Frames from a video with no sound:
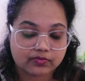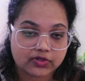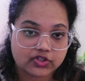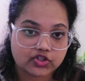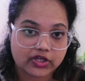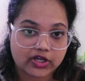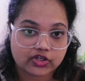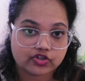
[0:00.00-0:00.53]

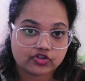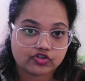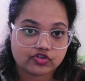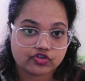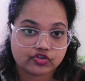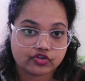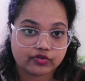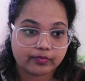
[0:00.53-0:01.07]
much as it
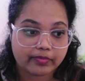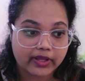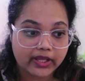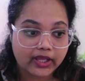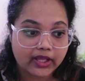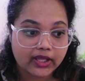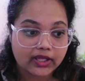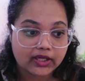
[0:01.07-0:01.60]
should
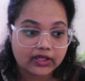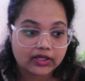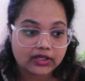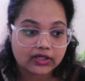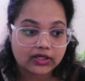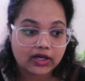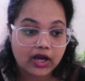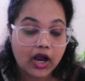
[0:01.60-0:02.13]
be,
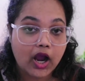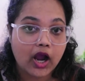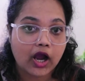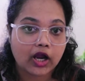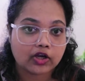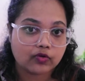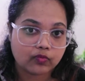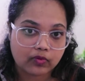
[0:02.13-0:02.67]

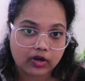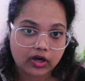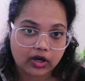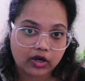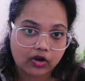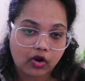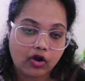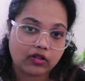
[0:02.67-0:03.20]
hard
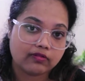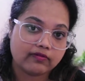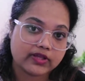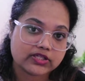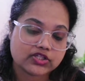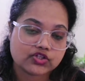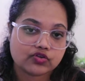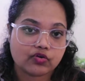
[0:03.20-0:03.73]
work
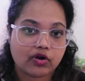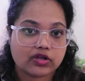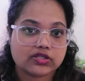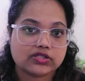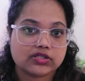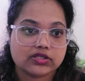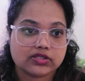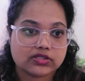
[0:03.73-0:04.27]
always
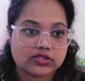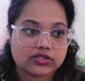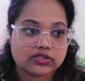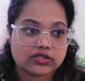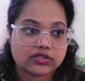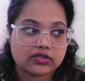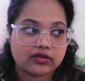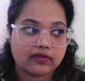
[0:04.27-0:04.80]
crosses
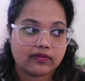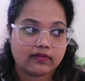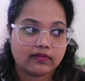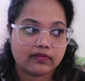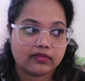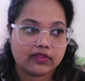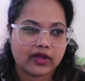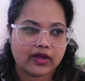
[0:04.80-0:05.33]

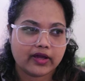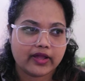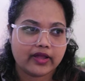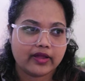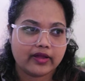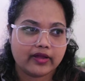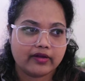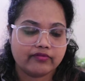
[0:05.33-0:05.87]
the
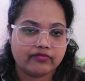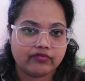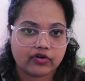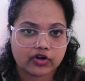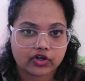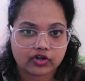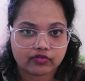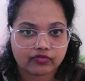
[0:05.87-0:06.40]

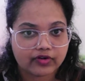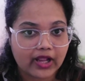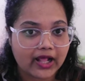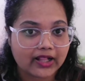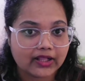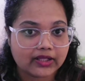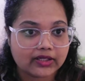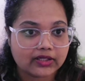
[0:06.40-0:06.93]
effort of
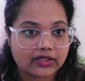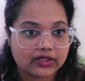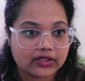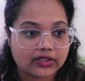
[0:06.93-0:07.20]
talent.